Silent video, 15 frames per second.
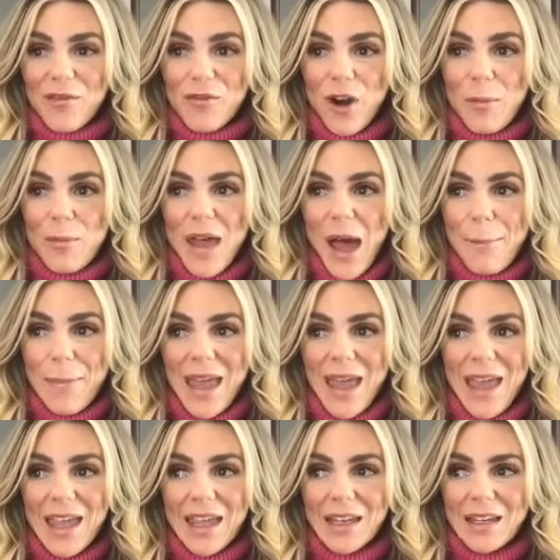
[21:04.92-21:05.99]
from that
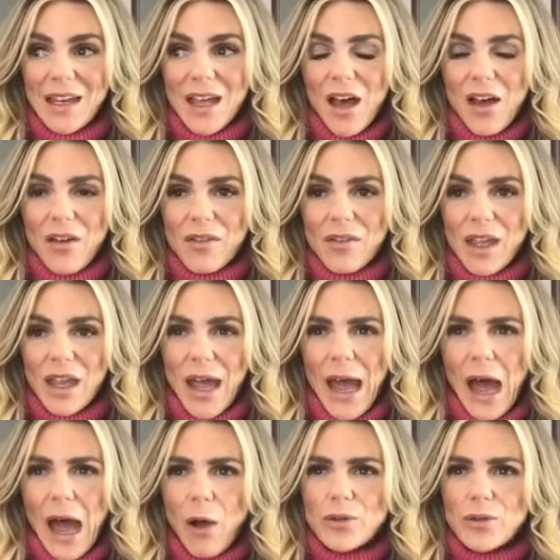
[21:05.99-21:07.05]
pain of like,
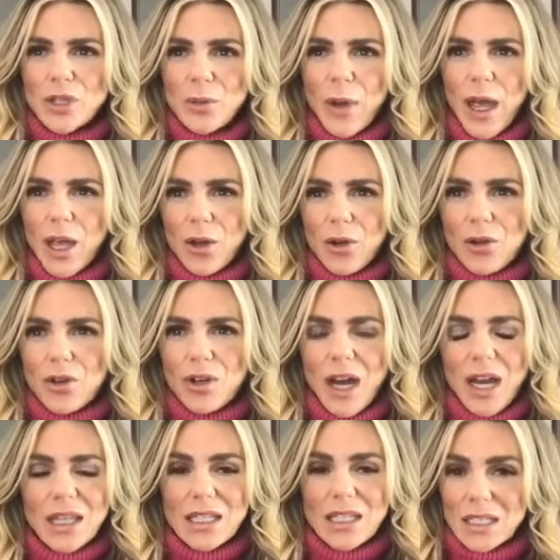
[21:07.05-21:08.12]
how do I go
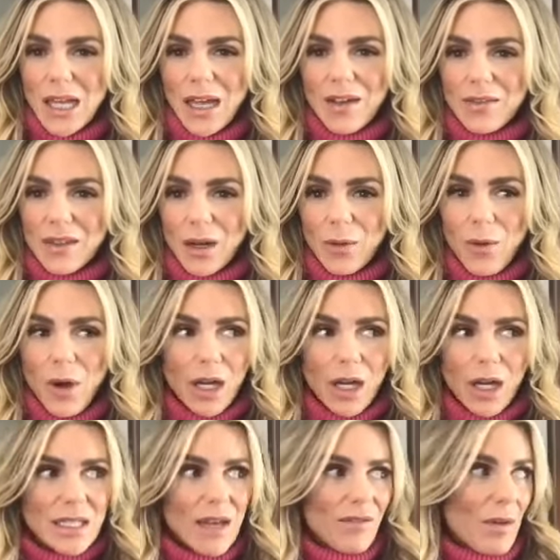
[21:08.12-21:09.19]
create this life that I want?
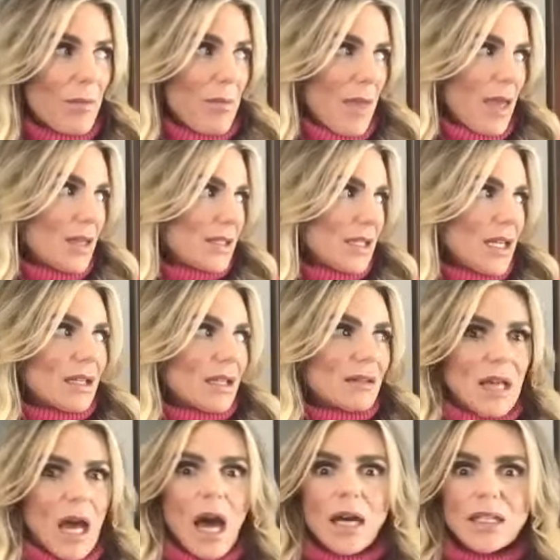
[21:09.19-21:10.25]
Because I have an amazing
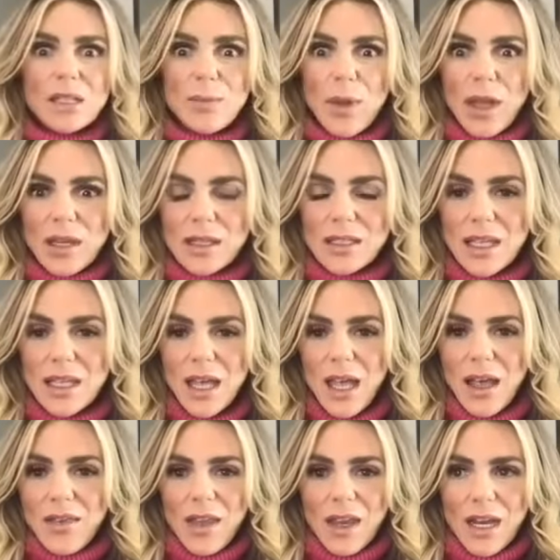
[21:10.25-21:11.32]
husband,
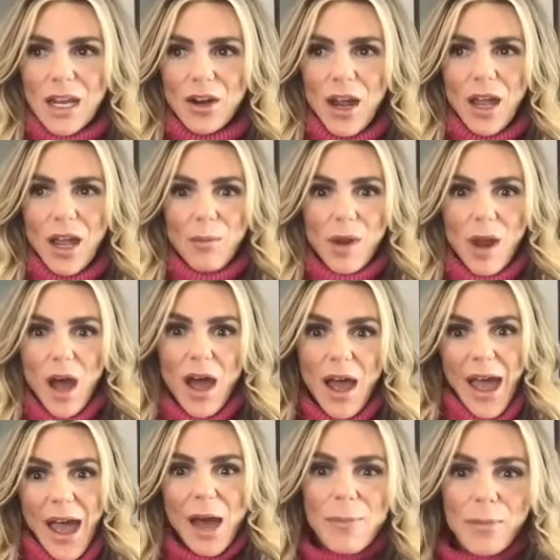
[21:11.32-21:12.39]
then here I am not
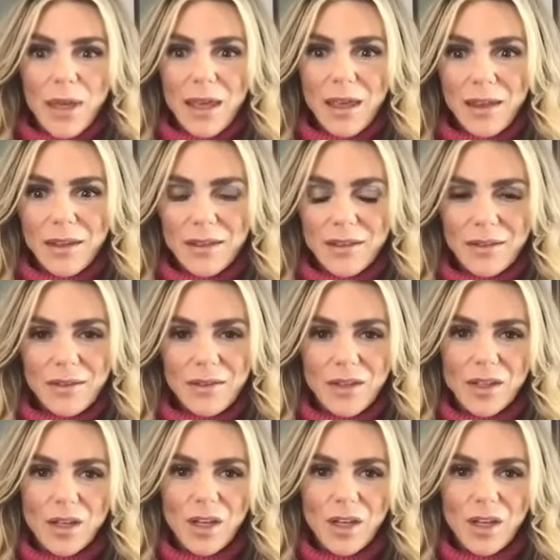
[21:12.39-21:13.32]
happy, hmm.